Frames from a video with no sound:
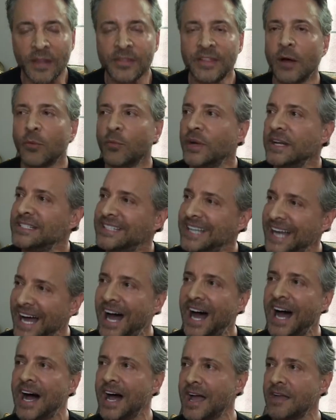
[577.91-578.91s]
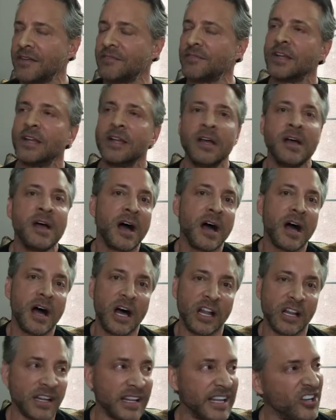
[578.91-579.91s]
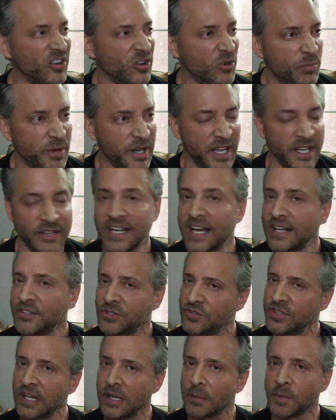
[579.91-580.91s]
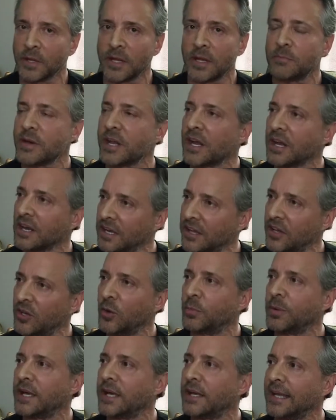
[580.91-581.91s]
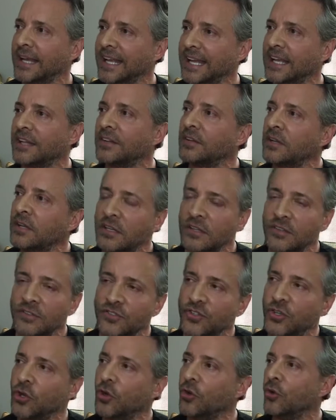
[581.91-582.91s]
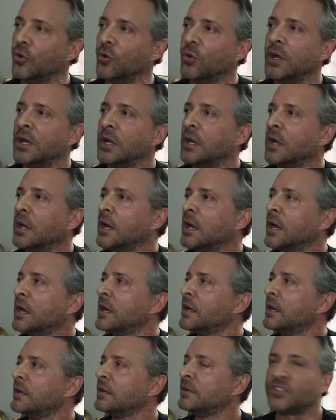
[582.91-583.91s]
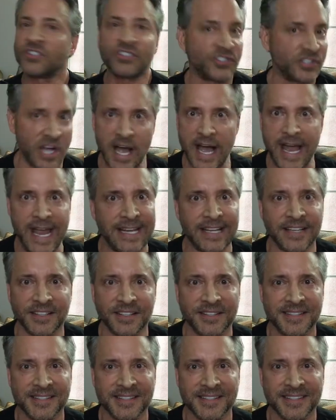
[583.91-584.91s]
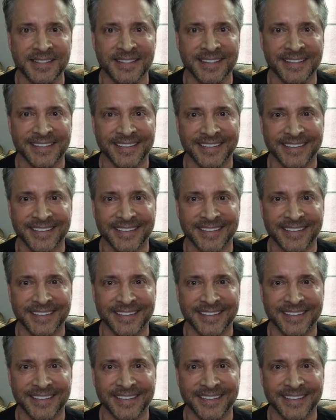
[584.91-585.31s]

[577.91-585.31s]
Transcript: that we dive a little bit, not too deeply, but a little bit into science.